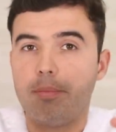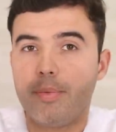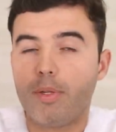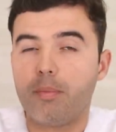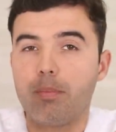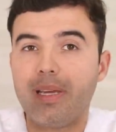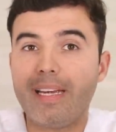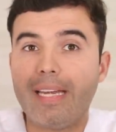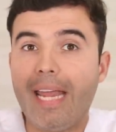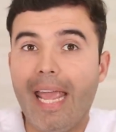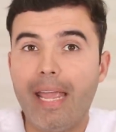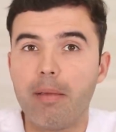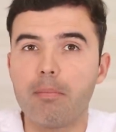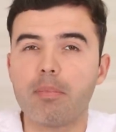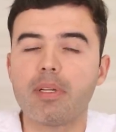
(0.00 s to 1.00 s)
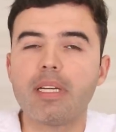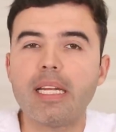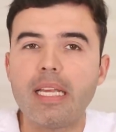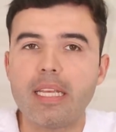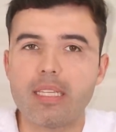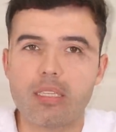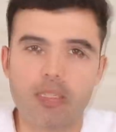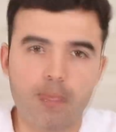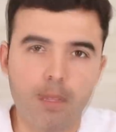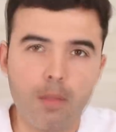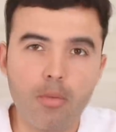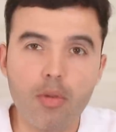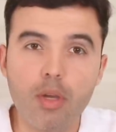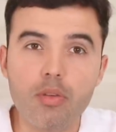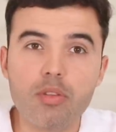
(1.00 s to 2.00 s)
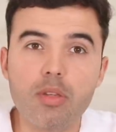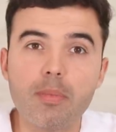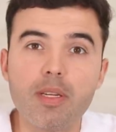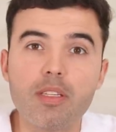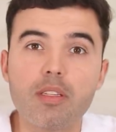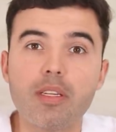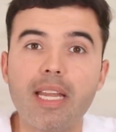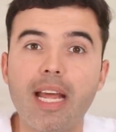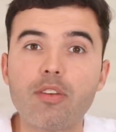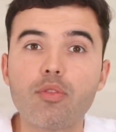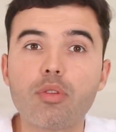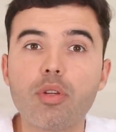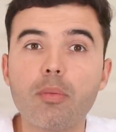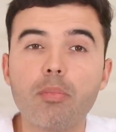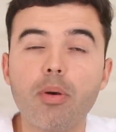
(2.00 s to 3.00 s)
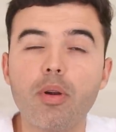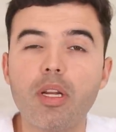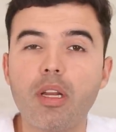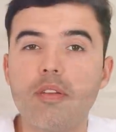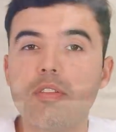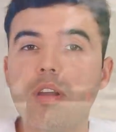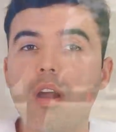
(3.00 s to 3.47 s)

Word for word: you know, big name, but it is. Glucosamine is a natural component of